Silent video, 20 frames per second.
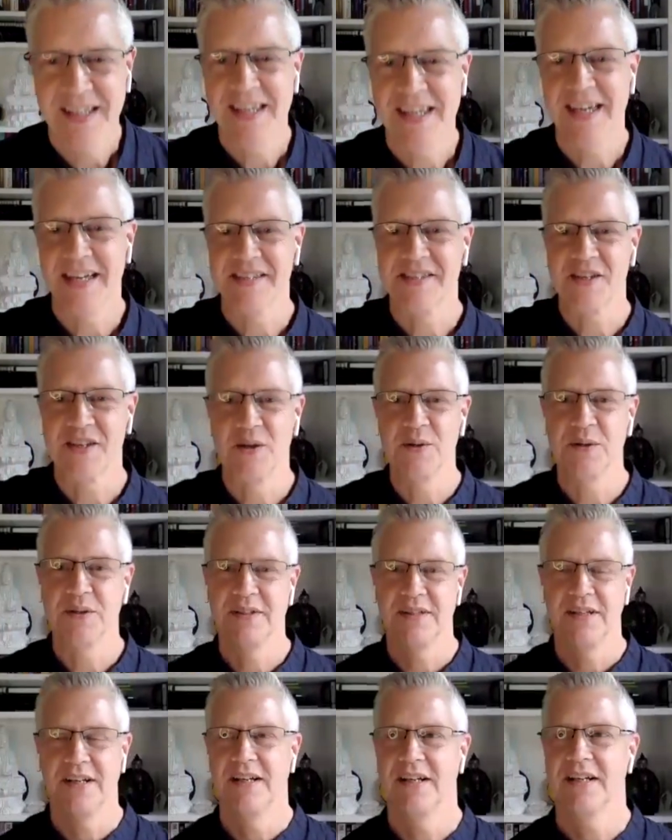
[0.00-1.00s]
Yeah, so
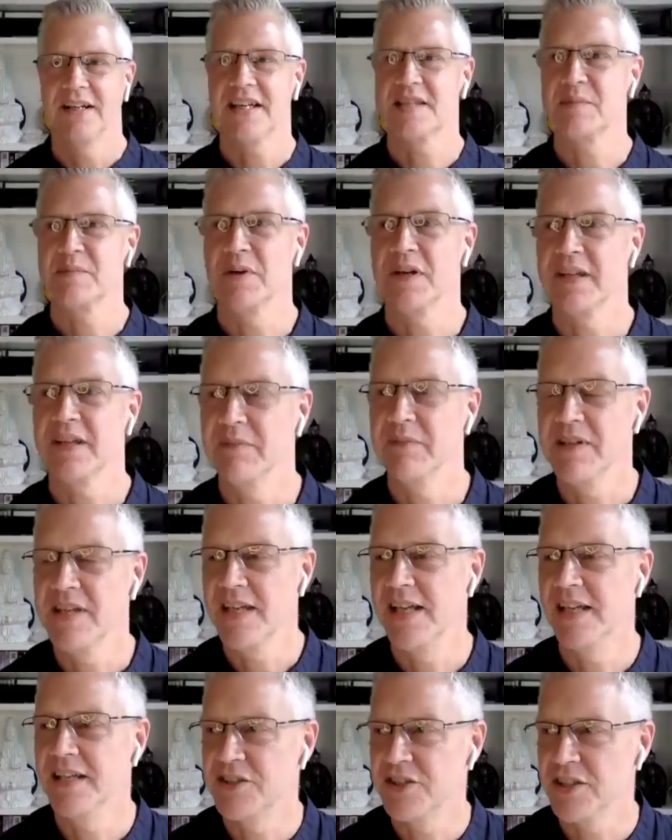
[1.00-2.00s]
I guess my
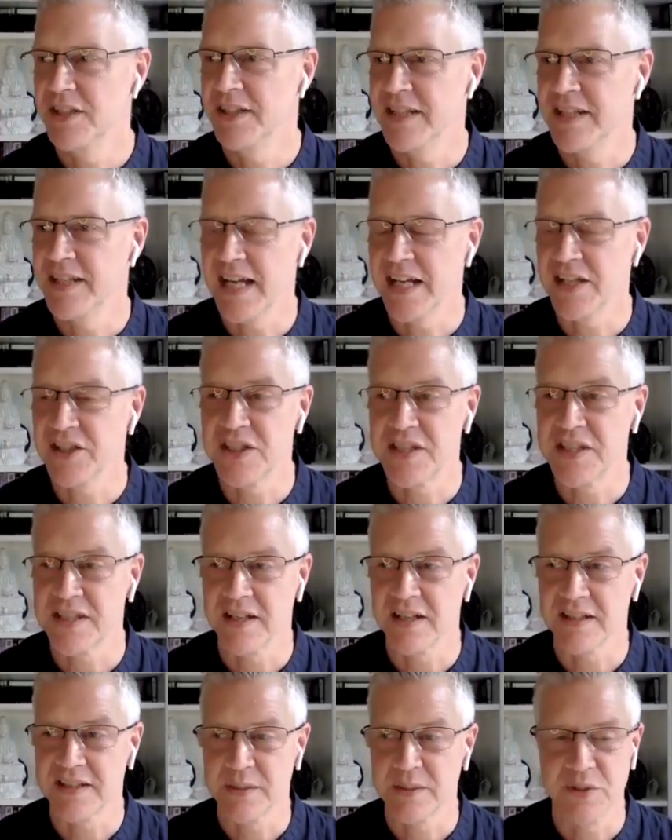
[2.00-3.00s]
healing journey actually
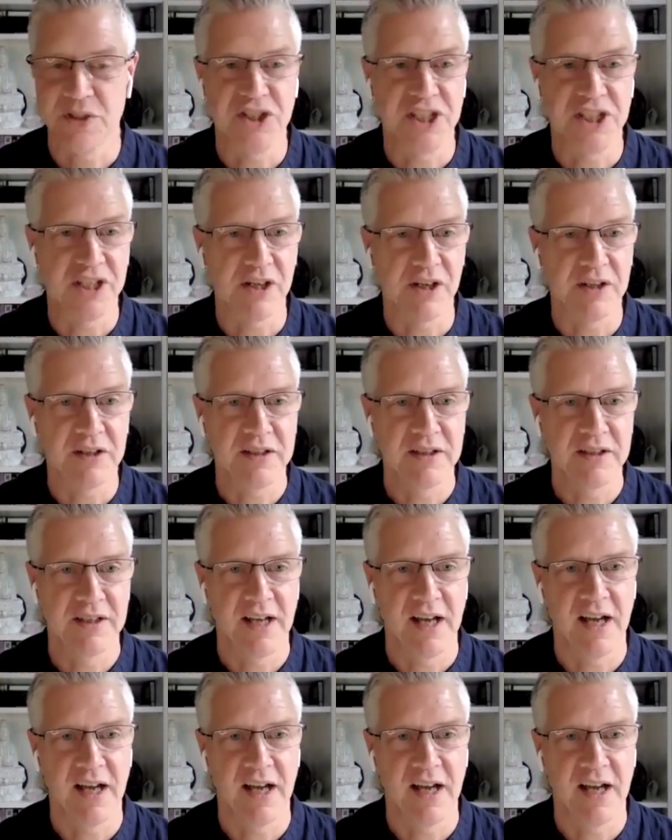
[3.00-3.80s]
started with Qigong.